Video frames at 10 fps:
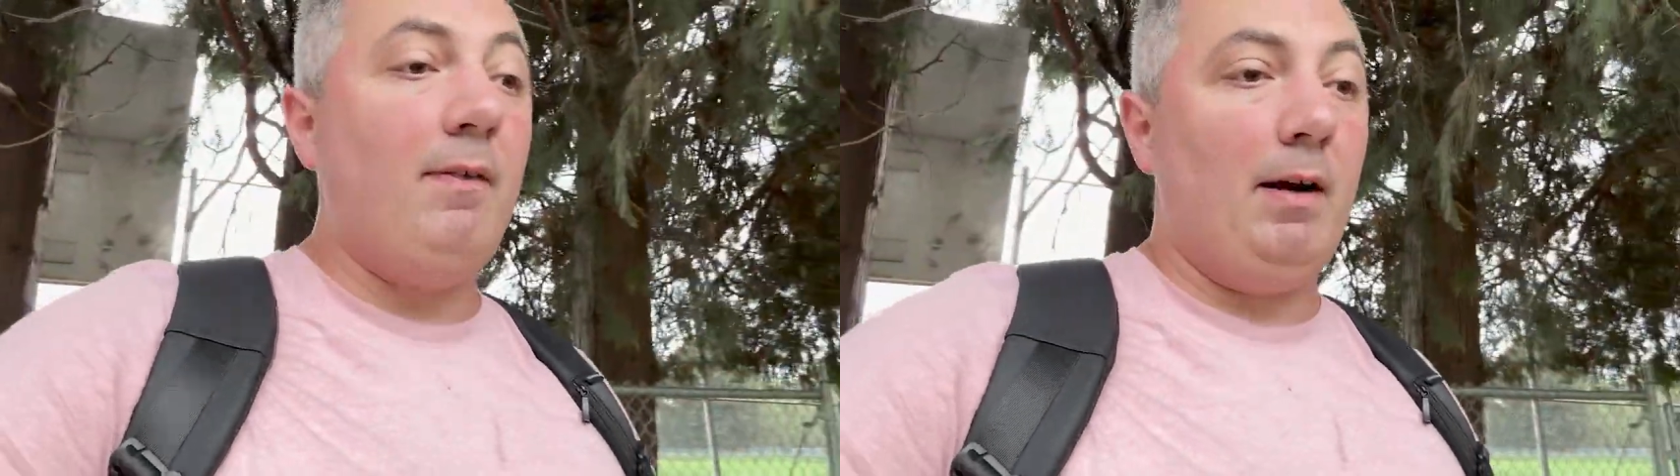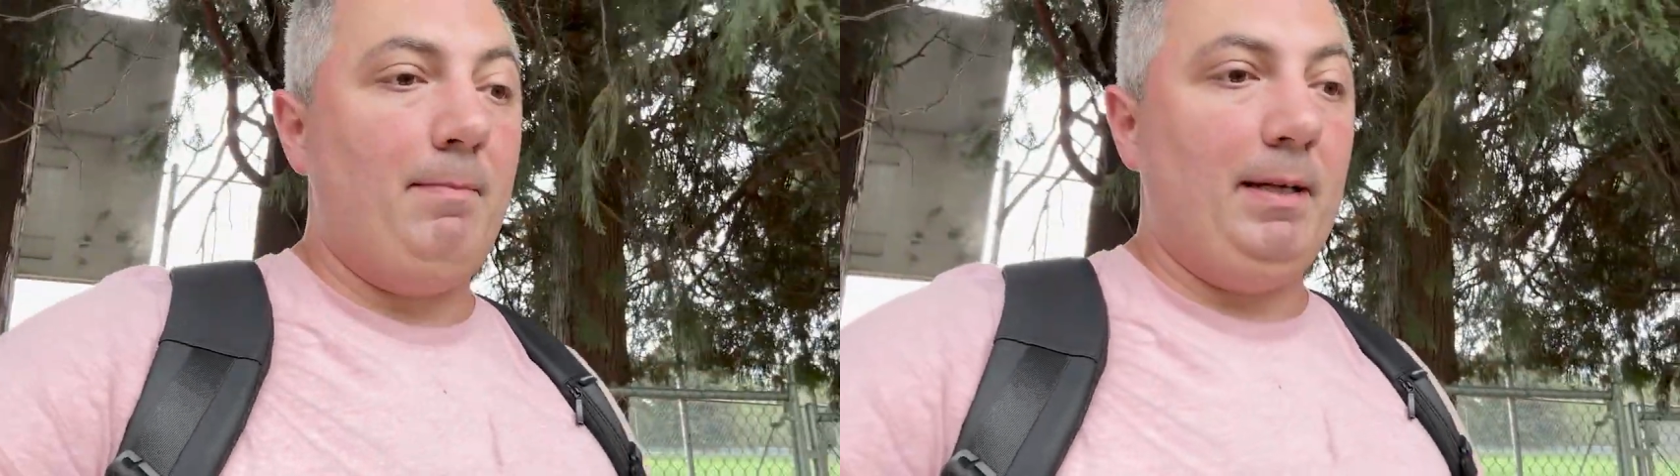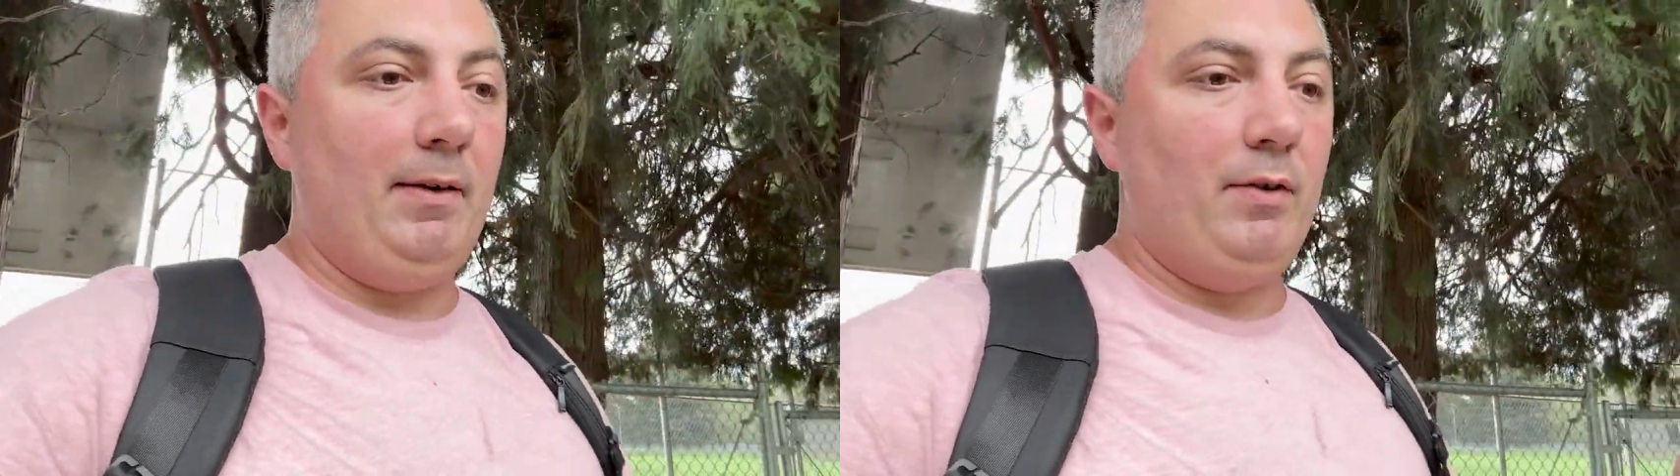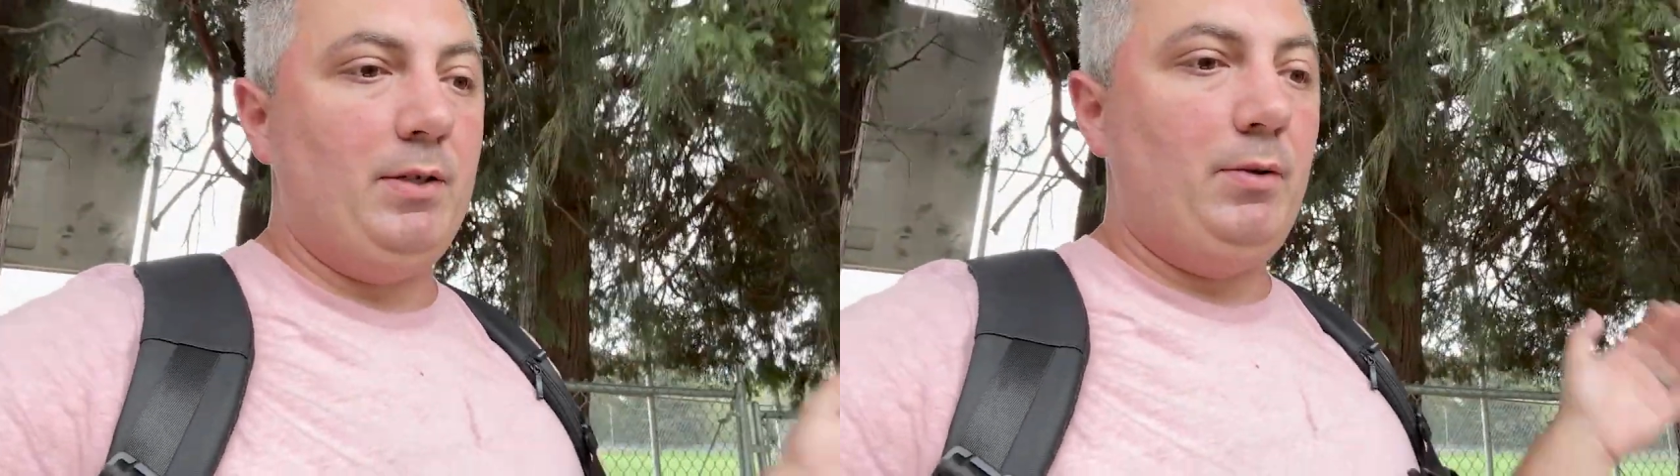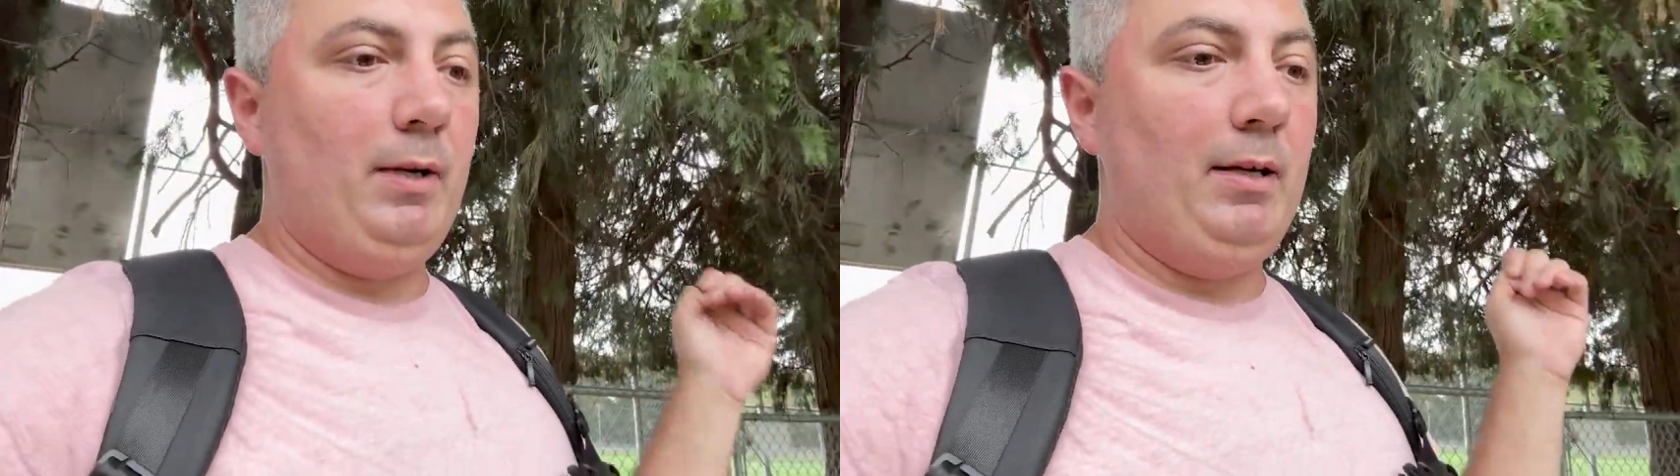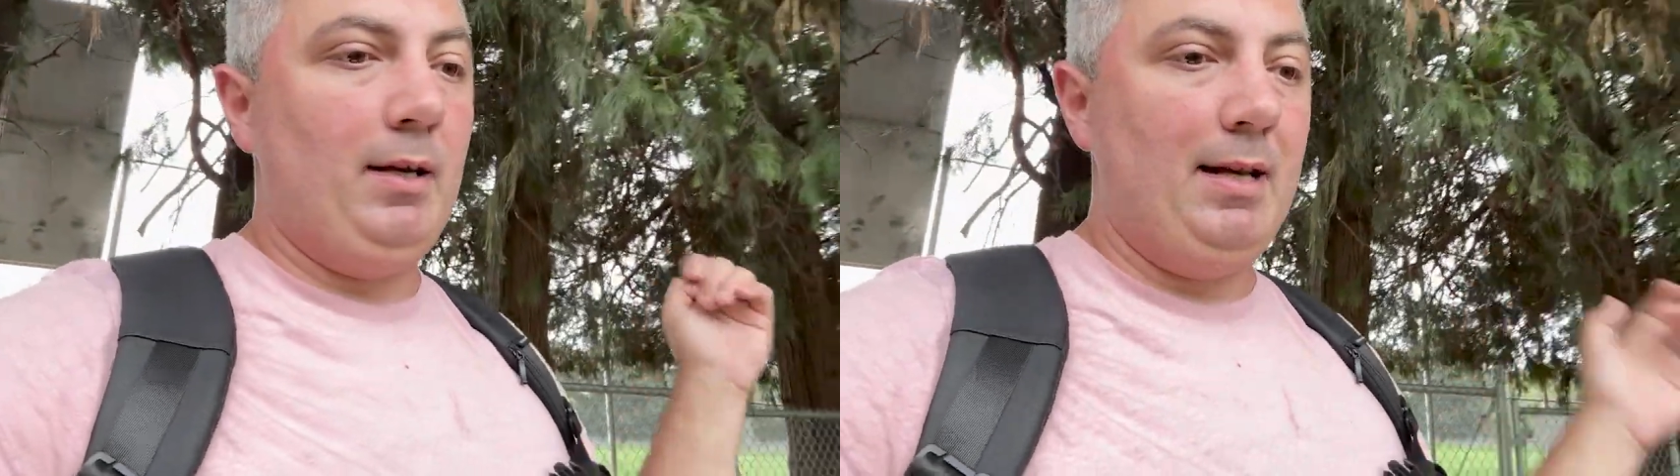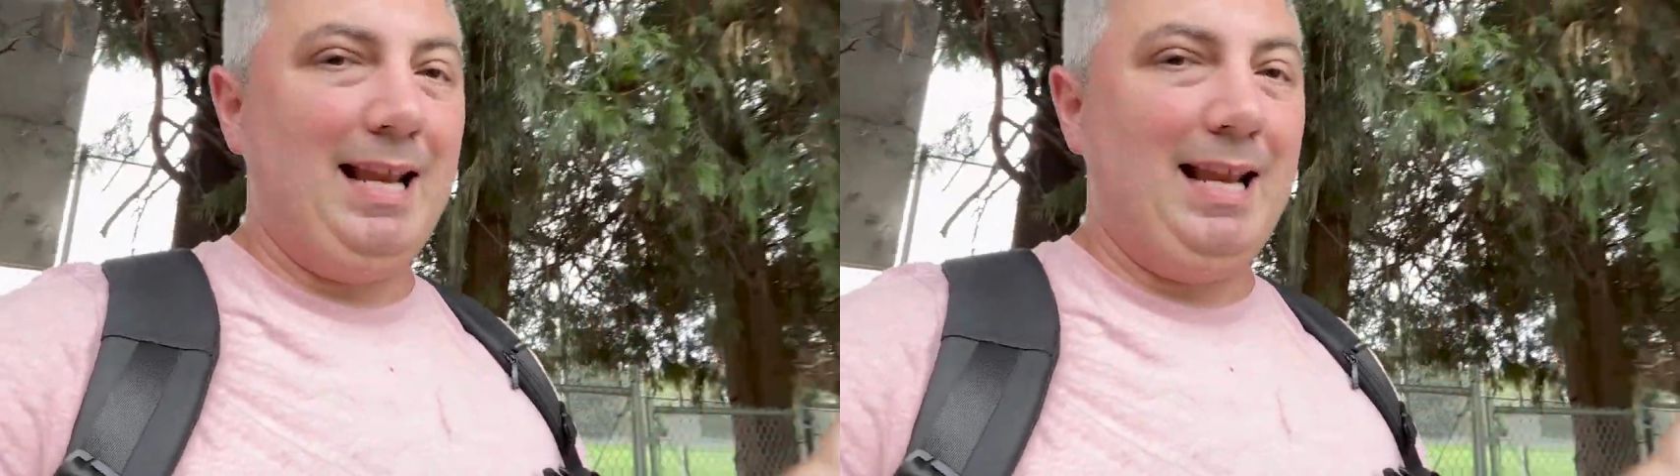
very big difference between